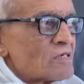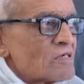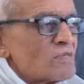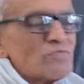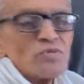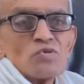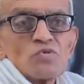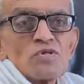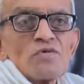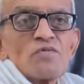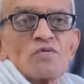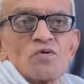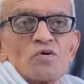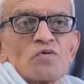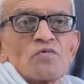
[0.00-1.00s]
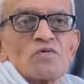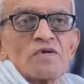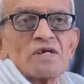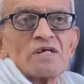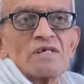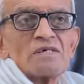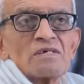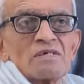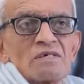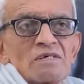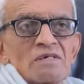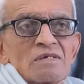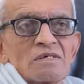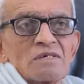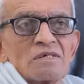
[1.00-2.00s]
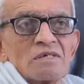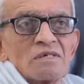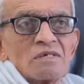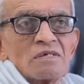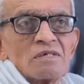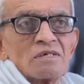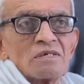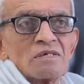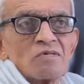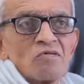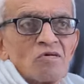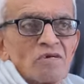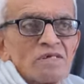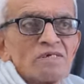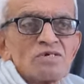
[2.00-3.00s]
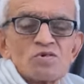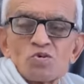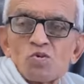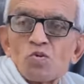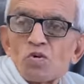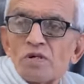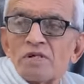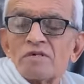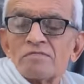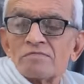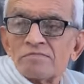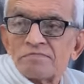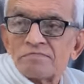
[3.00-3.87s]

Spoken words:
come to the forefront on its own.